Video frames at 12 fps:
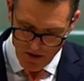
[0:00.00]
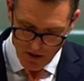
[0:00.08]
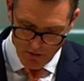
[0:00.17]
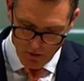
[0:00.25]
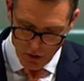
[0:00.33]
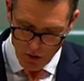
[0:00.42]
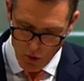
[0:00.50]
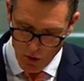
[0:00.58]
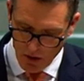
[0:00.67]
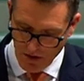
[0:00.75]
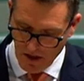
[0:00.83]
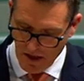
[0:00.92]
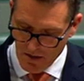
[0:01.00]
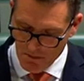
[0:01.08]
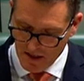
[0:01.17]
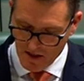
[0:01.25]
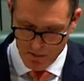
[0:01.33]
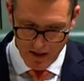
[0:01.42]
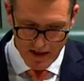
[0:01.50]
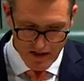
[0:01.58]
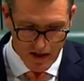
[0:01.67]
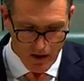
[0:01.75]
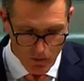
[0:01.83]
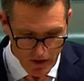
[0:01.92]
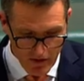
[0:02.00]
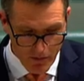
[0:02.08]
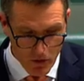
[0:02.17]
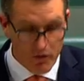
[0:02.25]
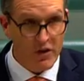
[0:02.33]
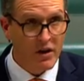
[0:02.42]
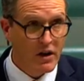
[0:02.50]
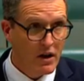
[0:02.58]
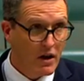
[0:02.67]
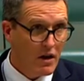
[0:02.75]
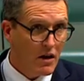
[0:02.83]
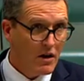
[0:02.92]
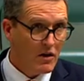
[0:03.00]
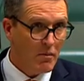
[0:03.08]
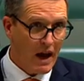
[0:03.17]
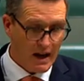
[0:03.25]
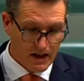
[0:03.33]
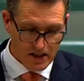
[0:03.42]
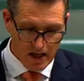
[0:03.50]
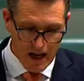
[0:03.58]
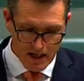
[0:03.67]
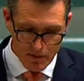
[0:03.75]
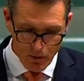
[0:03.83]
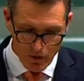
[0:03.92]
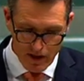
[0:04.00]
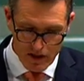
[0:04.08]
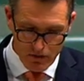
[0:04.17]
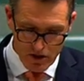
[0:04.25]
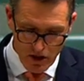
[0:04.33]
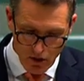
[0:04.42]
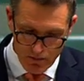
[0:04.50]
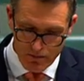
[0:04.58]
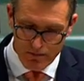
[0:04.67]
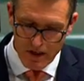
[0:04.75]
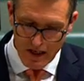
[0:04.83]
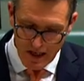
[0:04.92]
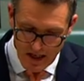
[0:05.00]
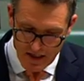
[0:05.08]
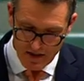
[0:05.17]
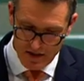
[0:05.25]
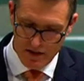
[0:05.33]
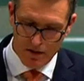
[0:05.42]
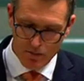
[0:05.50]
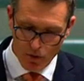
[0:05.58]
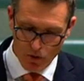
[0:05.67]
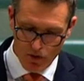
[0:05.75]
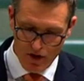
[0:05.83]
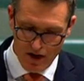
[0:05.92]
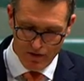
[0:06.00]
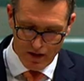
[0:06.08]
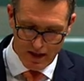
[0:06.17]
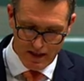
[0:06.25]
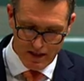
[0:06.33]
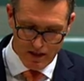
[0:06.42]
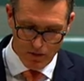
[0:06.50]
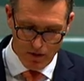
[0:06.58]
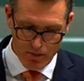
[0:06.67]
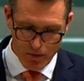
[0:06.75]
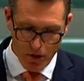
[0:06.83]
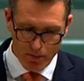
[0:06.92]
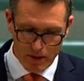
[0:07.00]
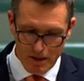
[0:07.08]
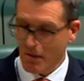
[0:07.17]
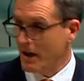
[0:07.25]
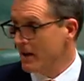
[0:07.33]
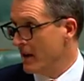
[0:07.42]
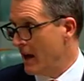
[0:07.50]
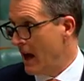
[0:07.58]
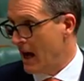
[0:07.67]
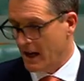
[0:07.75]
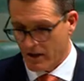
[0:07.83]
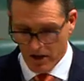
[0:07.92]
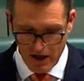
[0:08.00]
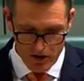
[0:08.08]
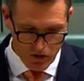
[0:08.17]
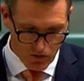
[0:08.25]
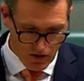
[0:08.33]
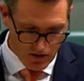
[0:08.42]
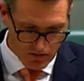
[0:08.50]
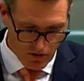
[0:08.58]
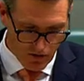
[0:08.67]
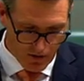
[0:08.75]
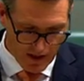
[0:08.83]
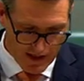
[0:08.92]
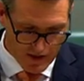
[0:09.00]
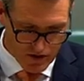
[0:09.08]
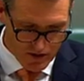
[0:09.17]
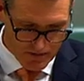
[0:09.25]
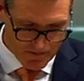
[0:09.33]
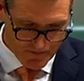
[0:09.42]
of low-quality mixed plastic and we've moved to ban its export as a result, it is important, nevertheless, that we properly meet our international obligations.